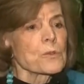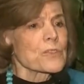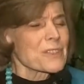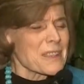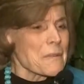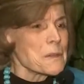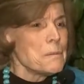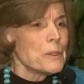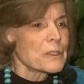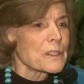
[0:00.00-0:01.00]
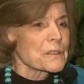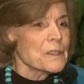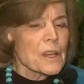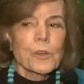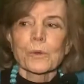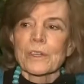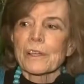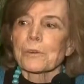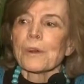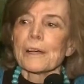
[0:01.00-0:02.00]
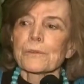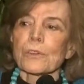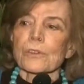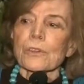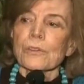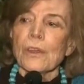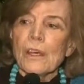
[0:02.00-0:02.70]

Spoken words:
7 billion. When I arrived on Earth,